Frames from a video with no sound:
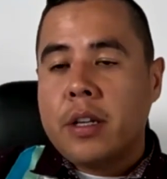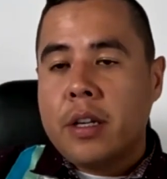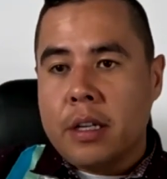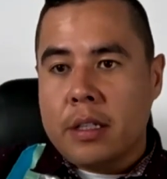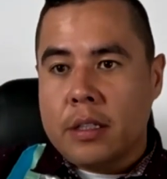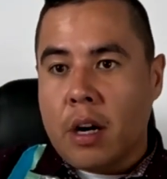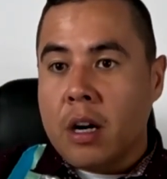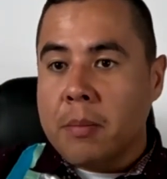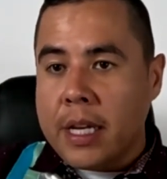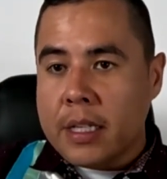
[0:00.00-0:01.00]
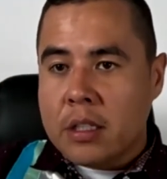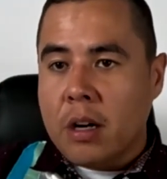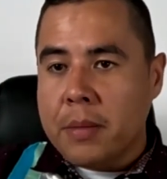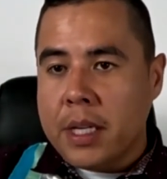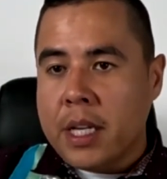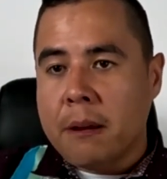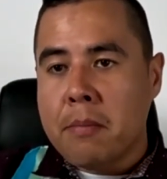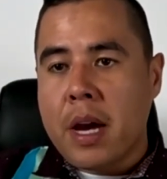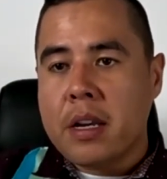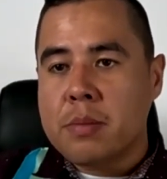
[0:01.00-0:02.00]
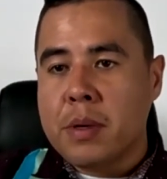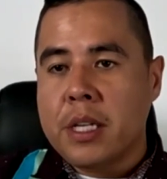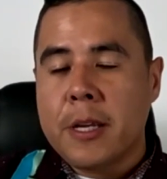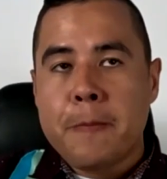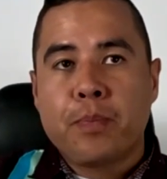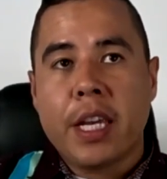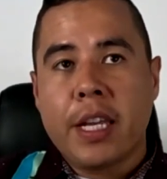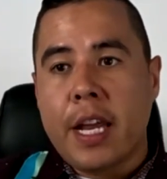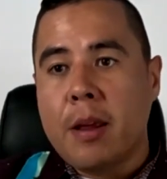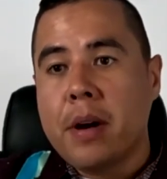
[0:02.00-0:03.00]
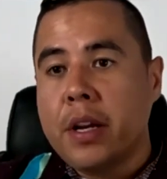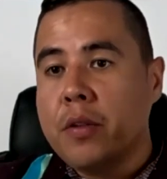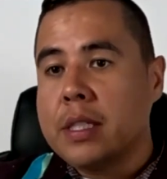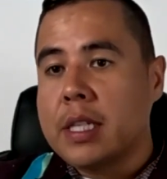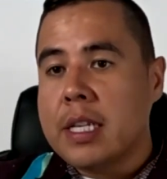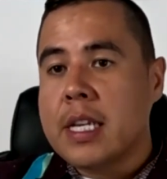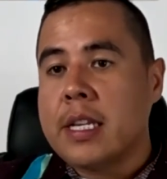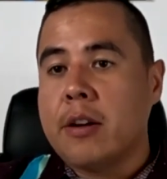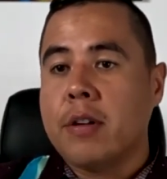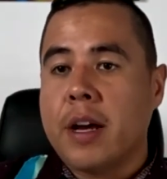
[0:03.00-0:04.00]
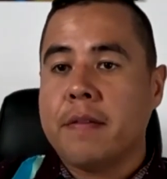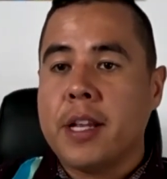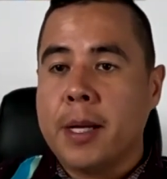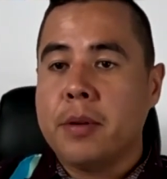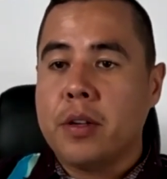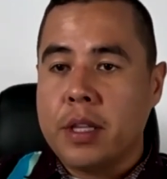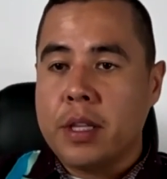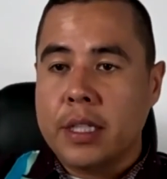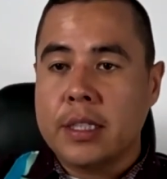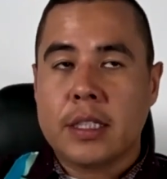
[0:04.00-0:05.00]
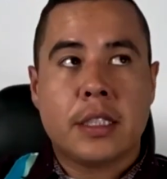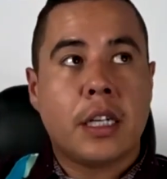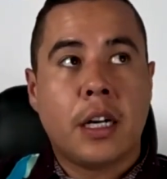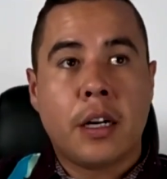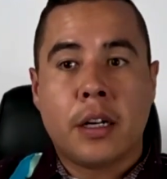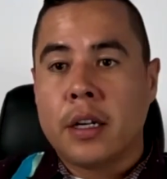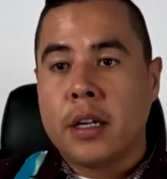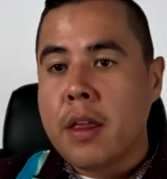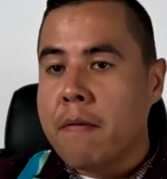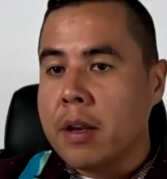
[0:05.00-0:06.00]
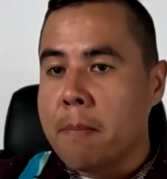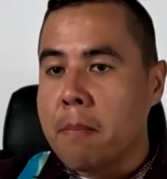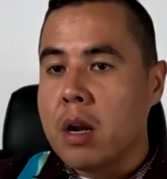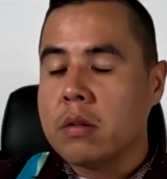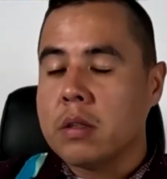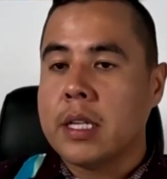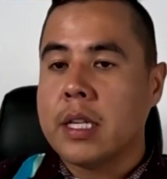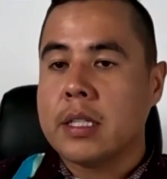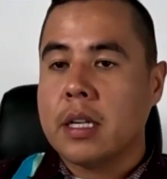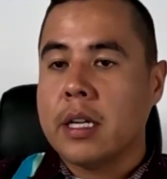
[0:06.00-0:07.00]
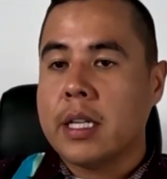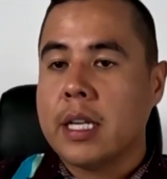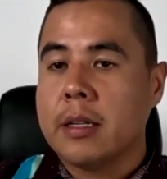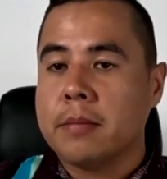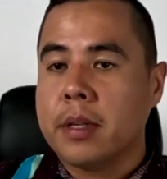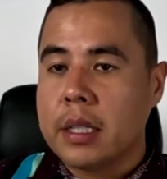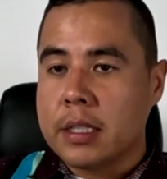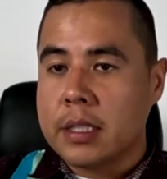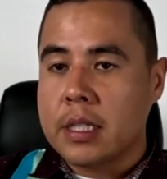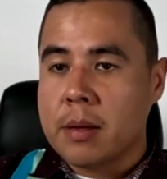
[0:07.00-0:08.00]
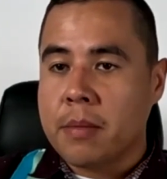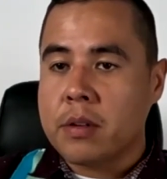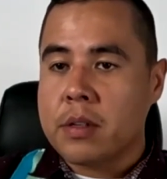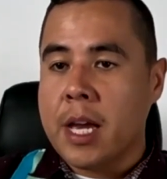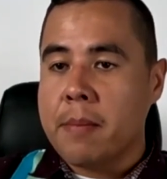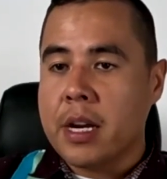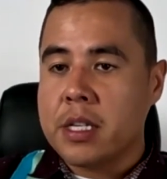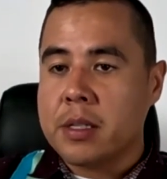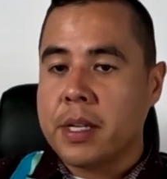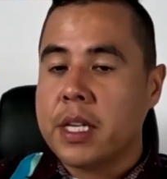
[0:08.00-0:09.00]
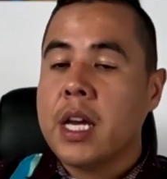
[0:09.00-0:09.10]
because the army has taught me time management. And anybody who says that you don't have time to do things, they're full of baloney. That's what I tell them because it's just about time management,